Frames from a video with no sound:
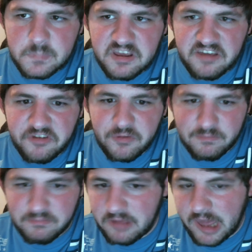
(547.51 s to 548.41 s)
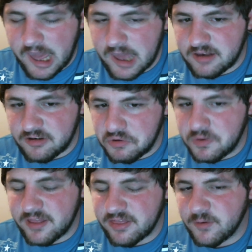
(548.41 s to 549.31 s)
If you can't do
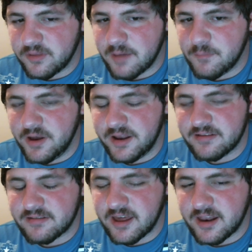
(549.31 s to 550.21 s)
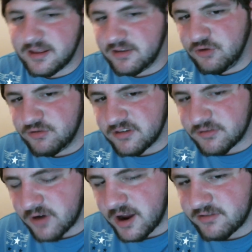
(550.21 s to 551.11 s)
anything with that money, it's kind of useless, right?